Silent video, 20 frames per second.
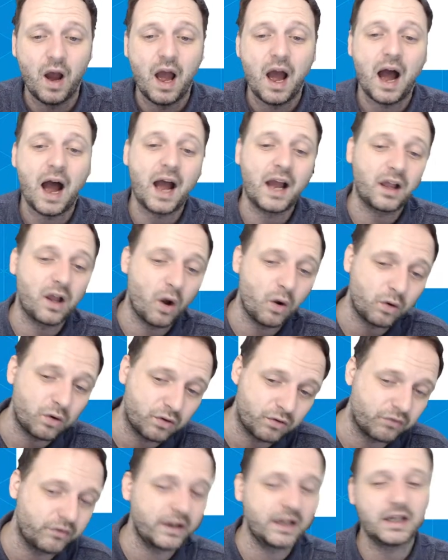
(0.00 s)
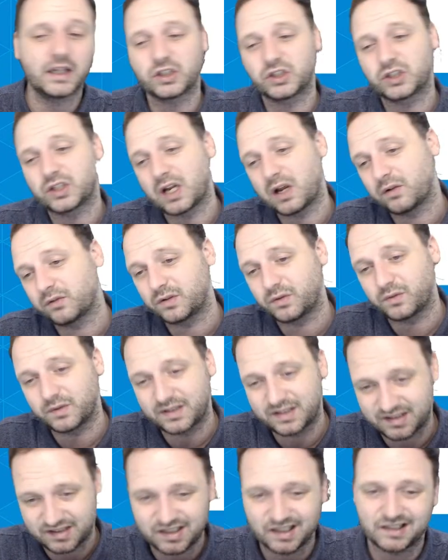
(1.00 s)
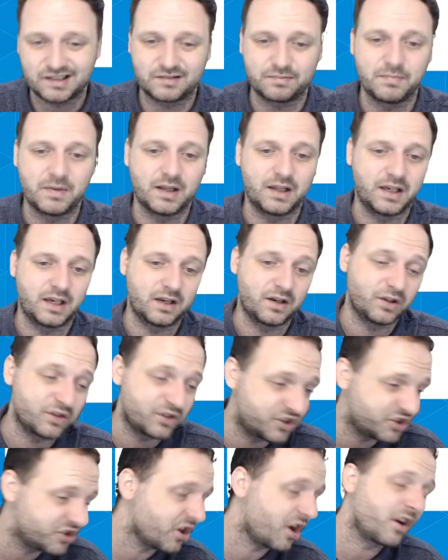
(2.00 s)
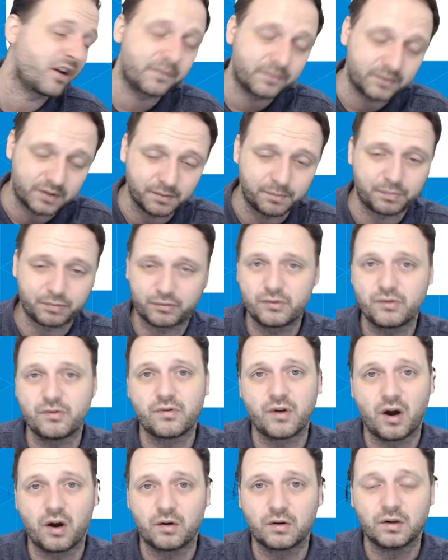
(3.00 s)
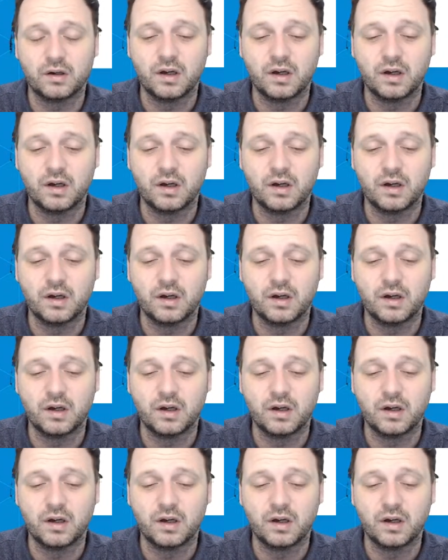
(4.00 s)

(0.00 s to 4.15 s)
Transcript: I go Grealish down to a 6 million and Son up to Bruno.